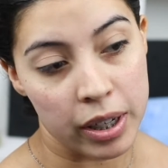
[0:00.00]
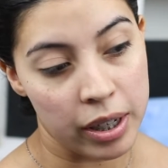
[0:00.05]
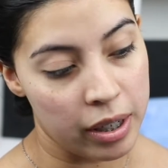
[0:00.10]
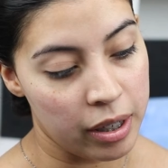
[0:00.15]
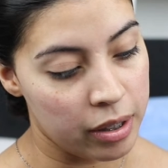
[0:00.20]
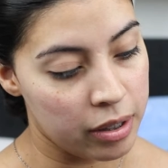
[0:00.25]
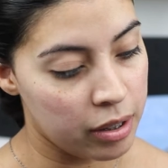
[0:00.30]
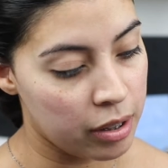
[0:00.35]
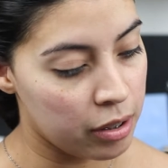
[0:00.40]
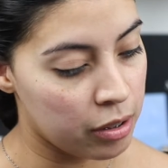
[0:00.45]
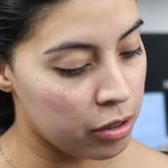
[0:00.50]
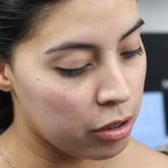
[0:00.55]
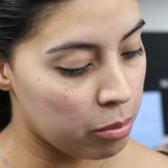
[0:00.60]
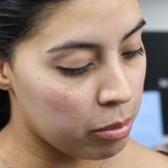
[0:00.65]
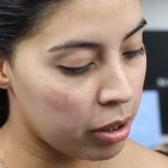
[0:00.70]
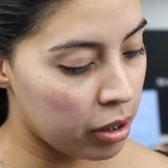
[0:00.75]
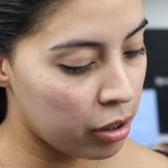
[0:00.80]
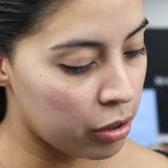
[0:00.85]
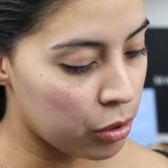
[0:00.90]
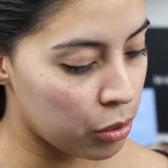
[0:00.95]
and
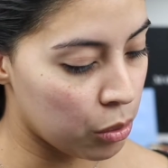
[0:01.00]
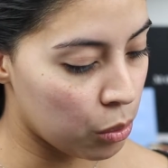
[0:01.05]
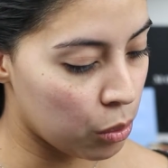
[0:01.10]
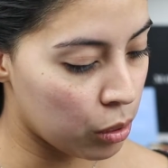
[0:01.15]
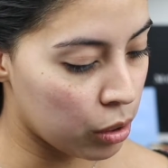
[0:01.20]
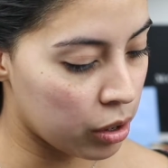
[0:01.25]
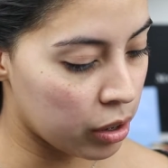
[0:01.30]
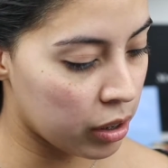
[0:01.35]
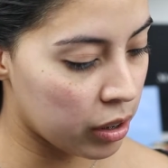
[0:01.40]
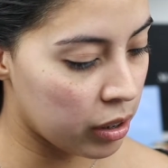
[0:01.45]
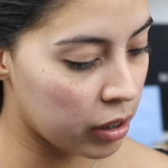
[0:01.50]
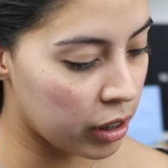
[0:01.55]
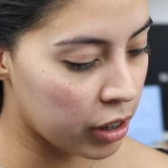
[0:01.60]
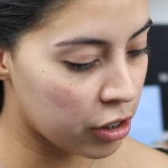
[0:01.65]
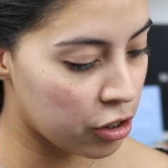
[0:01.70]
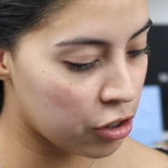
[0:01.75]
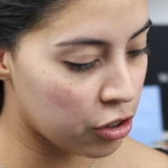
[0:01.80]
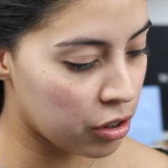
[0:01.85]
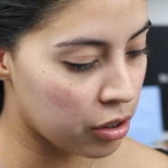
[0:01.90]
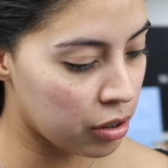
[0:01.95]
NABELLA NOOR
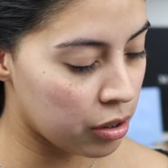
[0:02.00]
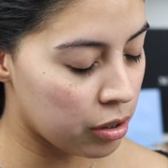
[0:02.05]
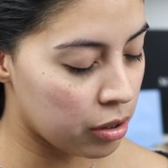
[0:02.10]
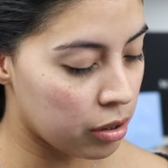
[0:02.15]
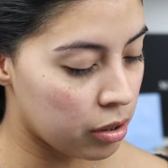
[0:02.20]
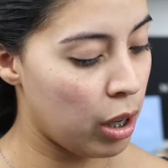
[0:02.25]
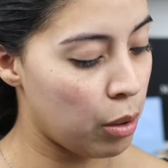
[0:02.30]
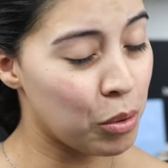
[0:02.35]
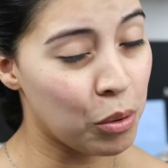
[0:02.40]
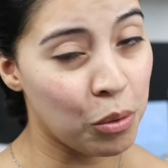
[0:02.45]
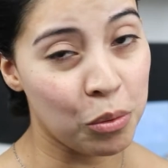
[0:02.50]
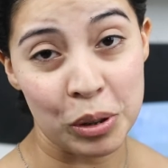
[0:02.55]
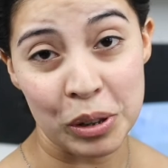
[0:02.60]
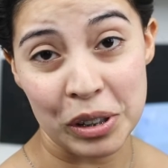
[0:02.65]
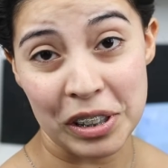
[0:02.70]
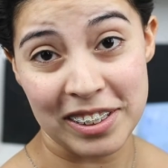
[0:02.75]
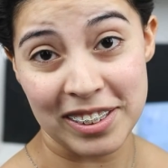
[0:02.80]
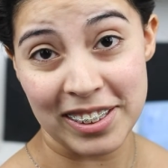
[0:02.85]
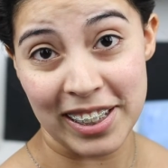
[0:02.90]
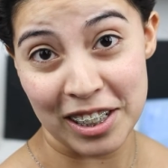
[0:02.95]
collection that we were
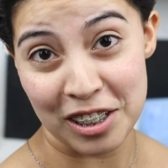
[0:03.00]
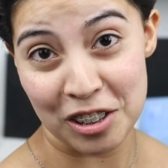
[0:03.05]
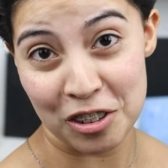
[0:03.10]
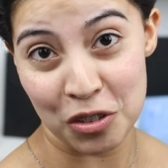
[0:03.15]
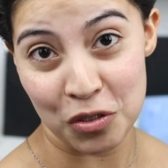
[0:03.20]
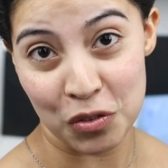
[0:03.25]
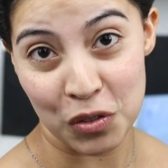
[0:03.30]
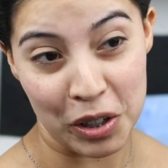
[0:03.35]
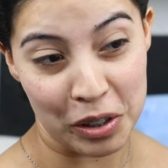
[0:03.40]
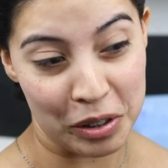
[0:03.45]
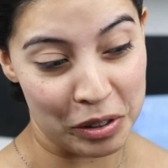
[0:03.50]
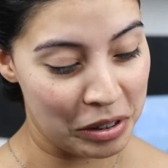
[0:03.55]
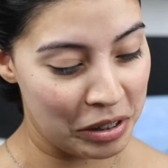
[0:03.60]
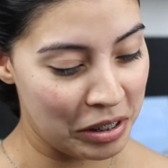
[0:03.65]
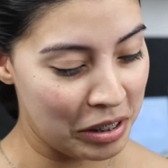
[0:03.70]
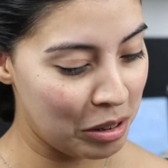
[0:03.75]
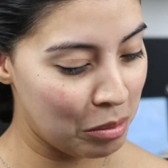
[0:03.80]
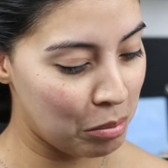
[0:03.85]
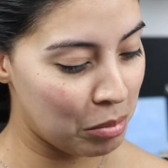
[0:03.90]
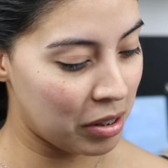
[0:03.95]
really excited to finally
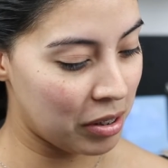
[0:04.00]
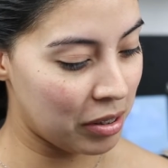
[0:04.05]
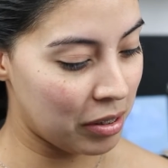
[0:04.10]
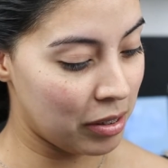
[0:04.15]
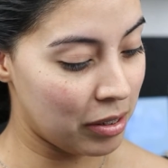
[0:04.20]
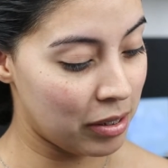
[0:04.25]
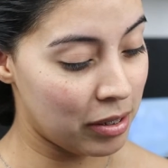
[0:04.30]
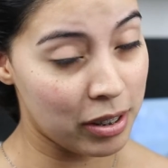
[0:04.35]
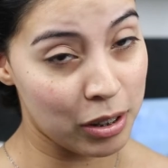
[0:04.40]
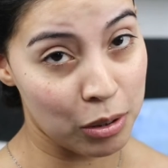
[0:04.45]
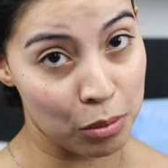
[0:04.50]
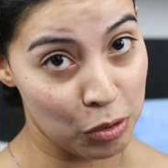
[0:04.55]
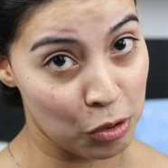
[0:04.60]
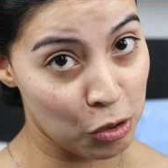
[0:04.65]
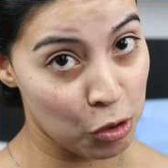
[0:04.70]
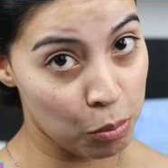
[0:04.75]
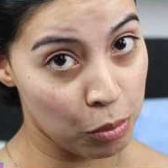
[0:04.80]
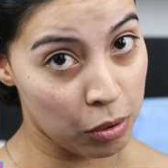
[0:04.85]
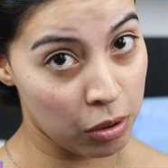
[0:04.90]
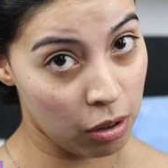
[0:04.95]
get because it was
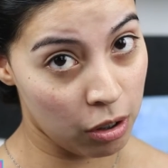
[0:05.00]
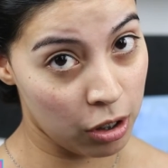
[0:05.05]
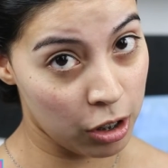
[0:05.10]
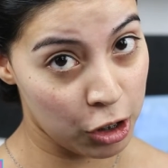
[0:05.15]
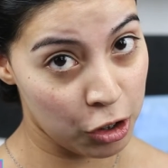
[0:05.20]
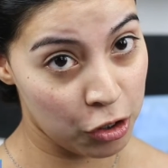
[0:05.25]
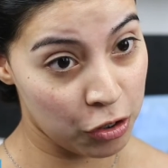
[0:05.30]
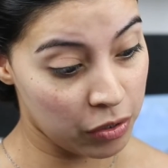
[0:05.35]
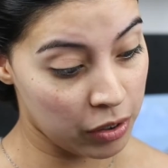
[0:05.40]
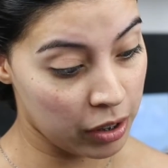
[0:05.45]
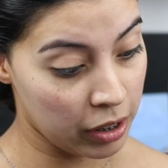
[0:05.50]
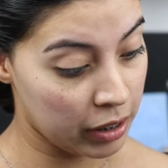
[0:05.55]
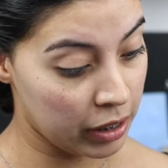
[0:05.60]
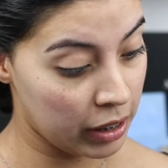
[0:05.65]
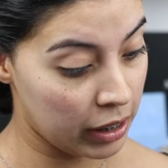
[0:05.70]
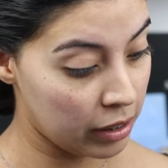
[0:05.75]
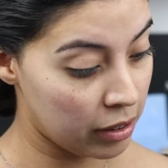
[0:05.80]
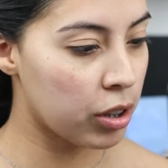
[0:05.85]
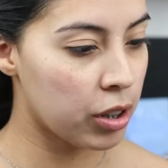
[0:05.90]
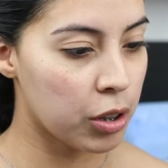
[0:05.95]
super hard to find
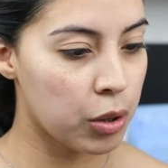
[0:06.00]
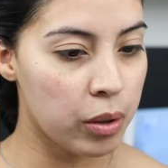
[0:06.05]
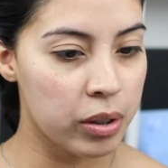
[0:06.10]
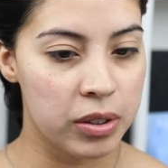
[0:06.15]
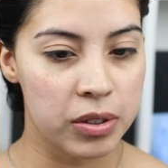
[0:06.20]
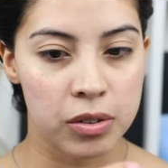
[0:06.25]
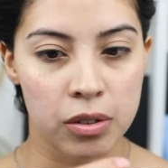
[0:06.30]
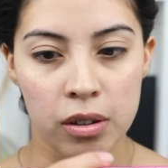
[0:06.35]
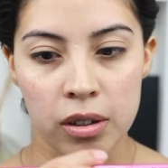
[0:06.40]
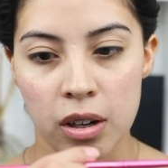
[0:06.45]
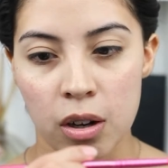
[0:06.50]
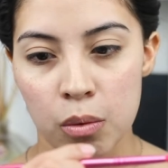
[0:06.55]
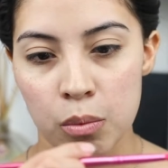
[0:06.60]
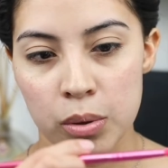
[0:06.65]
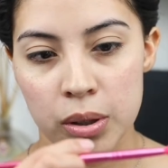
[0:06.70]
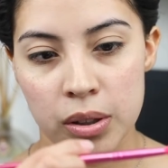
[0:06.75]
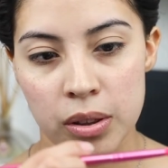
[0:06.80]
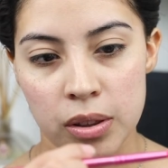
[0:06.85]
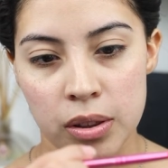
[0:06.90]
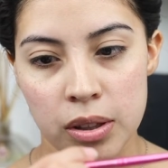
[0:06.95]
that. We're gonna go ahead and start out
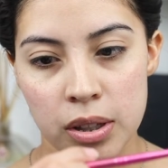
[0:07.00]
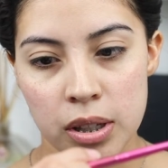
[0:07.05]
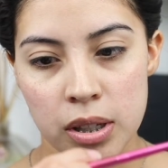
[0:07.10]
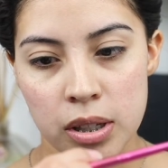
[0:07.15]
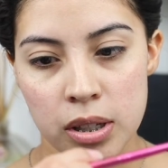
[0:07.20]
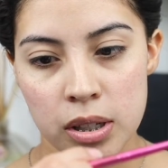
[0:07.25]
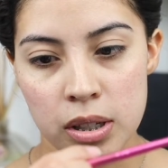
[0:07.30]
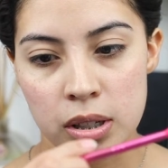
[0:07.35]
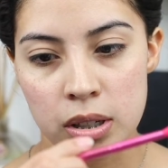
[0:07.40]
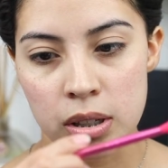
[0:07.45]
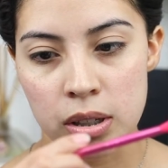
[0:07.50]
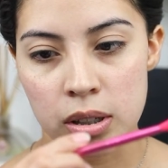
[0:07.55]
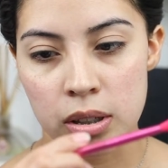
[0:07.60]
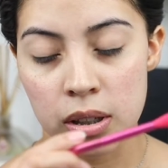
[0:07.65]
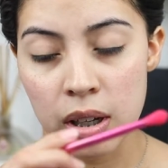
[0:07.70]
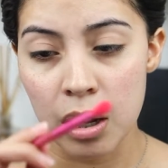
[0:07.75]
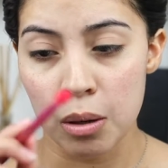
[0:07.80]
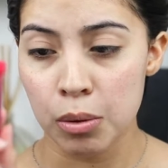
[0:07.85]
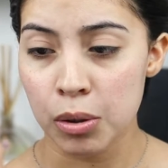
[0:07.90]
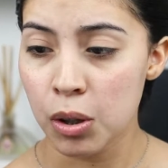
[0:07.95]
with
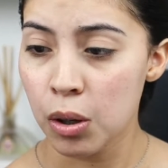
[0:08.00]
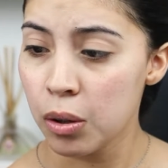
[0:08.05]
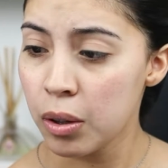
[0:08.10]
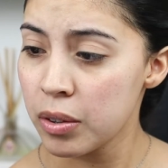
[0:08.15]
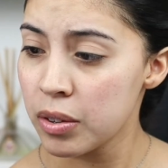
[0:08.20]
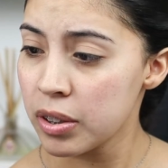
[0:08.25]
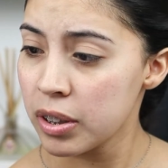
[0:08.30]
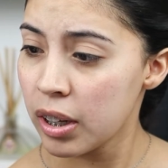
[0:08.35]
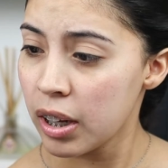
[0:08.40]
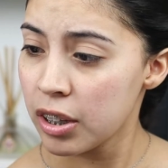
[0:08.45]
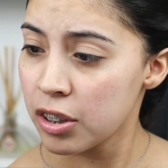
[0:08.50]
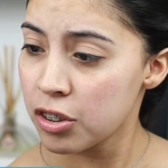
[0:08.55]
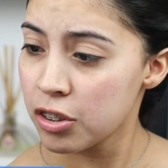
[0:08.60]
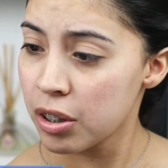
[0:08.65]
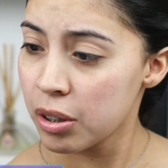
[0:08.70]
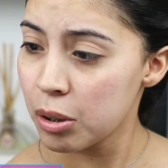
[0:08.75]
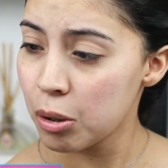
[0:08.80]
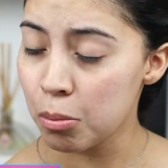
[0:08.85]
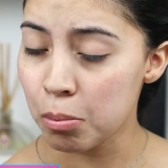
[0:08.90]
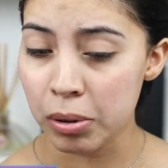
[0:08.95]
the, I would call it the
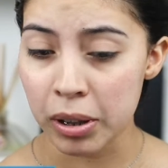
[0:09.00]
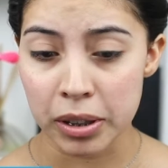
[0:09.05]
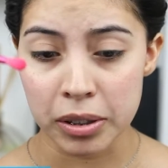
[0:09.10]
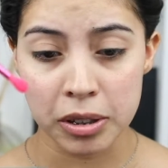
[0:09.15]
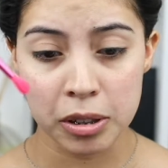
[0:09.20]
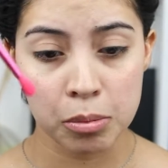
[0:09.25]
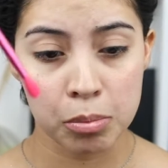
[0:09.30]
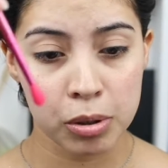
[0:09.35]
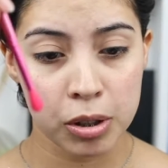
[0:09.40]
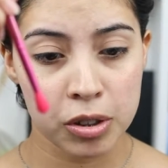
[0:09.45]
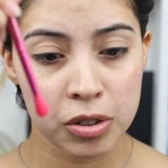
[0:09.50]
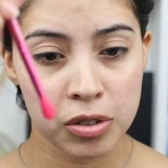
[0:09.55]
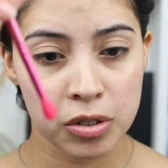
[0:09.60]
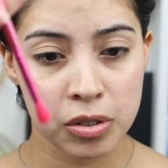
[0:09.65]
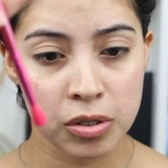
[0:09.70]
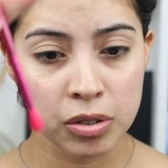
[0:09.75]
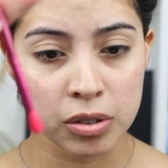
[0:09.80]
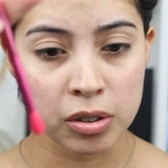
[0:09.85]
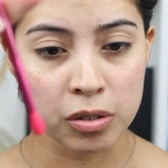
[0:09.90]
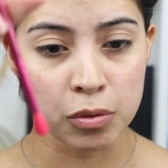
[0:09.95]
eyeshadow blending brush.